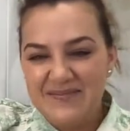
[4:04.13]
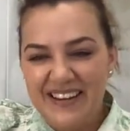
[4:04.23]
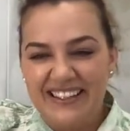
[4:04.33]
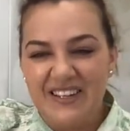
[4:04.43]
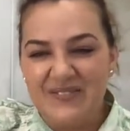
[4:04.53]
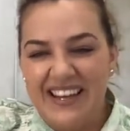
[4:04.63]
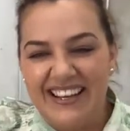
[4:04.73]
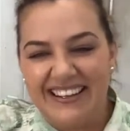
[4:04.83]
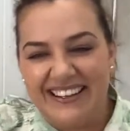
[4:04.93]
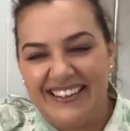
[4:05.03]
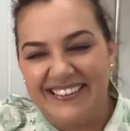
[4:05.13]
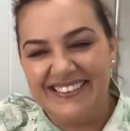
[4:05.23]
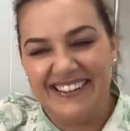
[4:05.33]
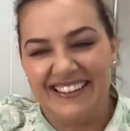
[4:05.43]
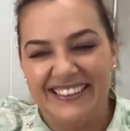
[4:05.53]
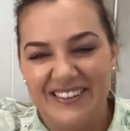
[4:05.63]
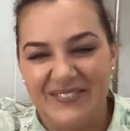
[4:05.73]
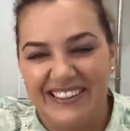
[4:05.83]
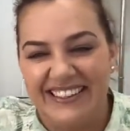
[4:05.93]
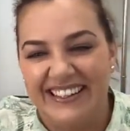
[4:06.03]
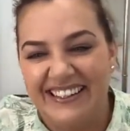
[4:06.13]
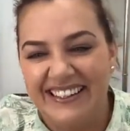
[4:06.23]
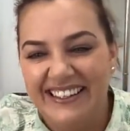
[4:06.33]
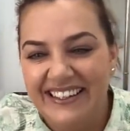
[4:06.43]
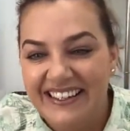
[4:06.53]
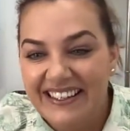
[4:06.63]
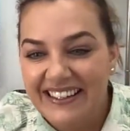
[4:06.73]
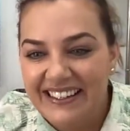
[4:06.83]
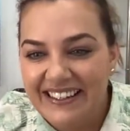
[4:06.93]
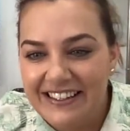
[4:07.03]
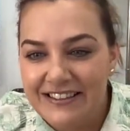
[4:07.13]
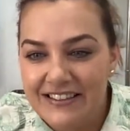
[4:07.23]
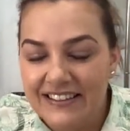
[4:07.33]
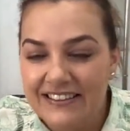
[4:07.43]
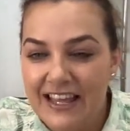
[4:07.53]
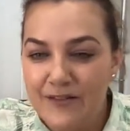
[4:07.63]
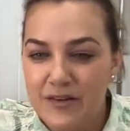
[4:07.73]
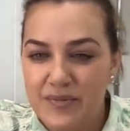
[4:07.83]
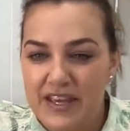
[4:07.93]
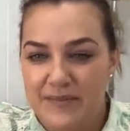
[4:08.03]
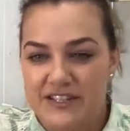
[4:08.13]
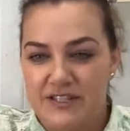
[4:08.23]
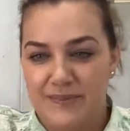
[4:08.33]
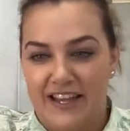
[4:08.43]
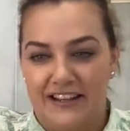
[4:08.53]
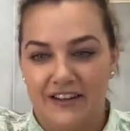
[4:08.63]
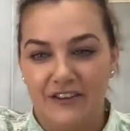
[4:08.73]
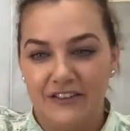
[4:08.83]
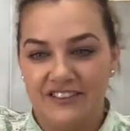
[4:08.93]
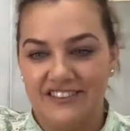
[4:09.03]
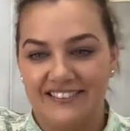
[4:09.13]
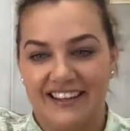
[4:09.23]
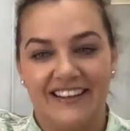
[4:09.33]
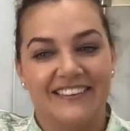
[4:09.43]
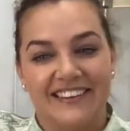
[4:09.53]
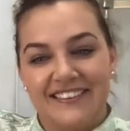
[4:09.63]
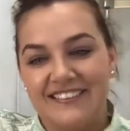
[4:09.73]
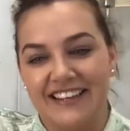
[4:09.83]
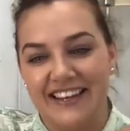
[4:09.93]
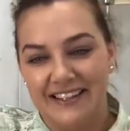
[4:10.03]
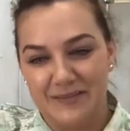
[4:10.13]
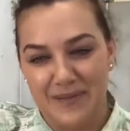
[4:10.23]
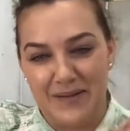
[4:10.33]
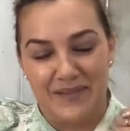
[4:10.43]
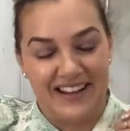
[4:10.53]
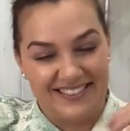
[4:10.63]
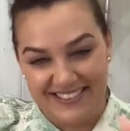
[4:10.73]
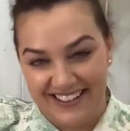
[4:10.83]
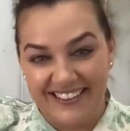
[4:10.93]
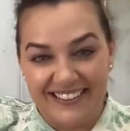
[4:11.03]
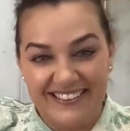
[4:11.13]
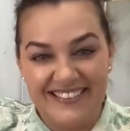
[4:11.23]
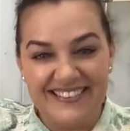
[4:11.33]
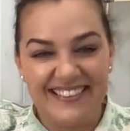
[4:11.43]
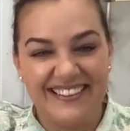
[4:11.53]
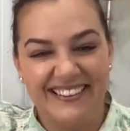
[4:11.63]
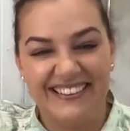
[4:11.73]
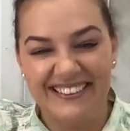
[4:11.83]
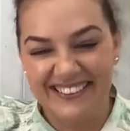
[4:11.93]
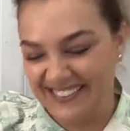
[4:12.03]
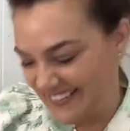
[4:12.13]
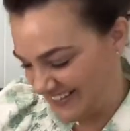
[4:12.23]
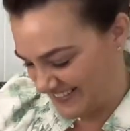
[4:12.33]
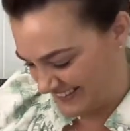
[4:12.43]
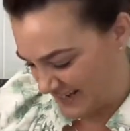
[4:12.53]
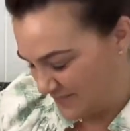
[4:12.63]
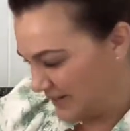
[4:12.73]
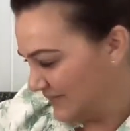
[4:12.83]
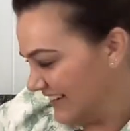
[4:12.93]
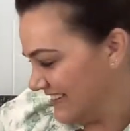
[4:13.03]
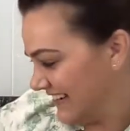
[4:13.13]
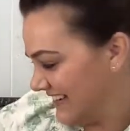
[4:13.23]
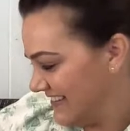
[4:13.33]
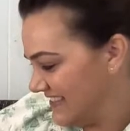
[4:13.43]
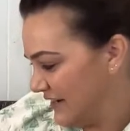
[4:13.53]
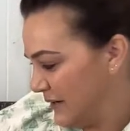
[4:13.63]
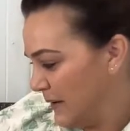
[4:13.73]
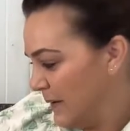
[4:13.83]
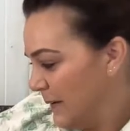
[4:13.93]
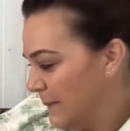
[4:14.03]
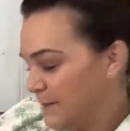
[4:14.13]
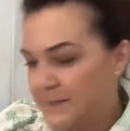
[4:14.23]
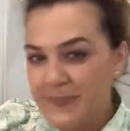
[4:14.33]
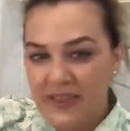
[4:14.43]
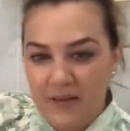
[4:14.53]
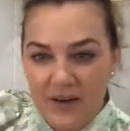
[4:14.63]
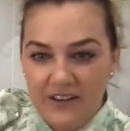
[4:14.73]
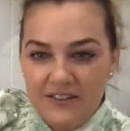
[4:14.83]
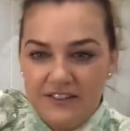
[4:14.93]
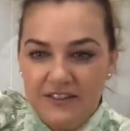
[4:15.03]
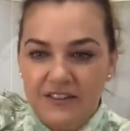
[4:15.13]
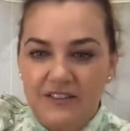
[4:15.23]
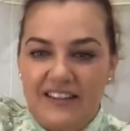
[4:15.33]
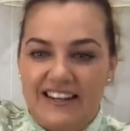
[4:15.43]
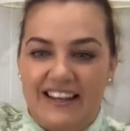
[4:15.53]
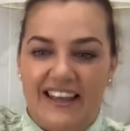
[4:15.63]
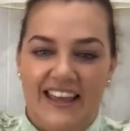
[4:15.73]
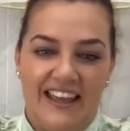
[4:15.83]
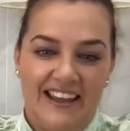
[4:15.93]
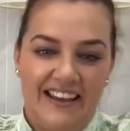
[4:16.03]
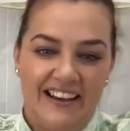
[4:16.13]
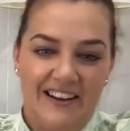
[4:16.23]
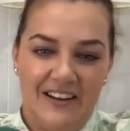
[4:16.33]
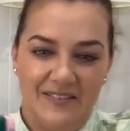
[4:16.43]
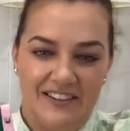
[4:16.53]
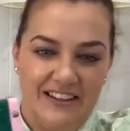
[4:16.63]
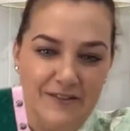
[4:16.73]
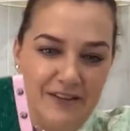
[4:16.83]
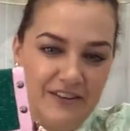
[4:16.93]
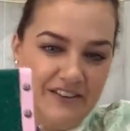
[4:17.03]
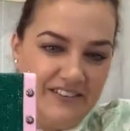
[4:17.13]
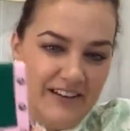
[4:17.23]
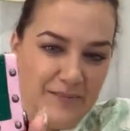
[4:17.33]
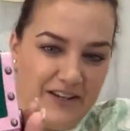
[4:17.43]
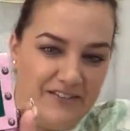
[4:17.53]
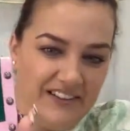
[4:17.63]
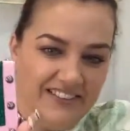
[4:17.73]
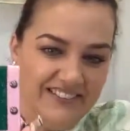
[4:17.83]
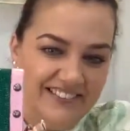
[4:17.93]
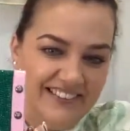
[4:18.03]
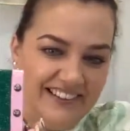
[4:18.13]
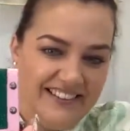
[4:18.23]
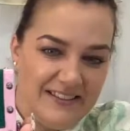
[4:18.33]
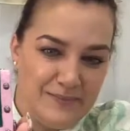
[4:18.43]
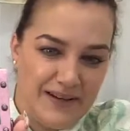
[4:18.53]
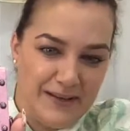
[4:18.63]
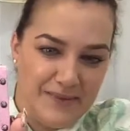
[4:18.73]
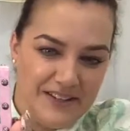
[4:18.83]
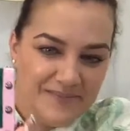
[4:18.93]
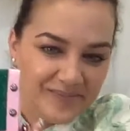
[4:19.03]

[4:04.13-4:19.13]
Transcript: Bella made it. Hello, Bella. It's 11 p.m. in Spain, not too late. That's late by my standards. That's late by my standards. So whilst you're all getting here, I'm going to give you a bit of a look at this baby.